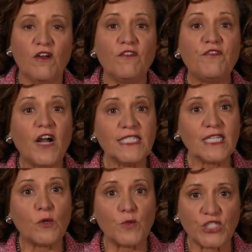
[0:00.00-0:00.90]
Find
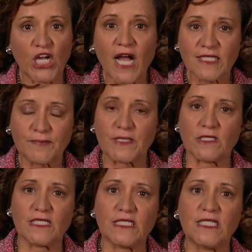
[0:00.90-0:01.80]
out which
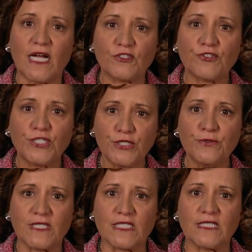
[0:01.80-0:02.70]
hospitals the doctor
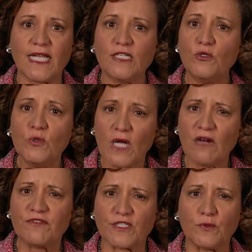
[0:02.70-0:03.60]
uses and who
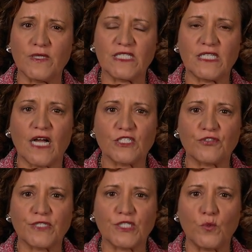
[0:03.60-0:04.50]
covers when the
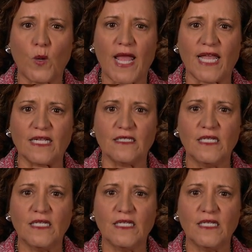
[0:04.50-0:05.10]
doctor is away.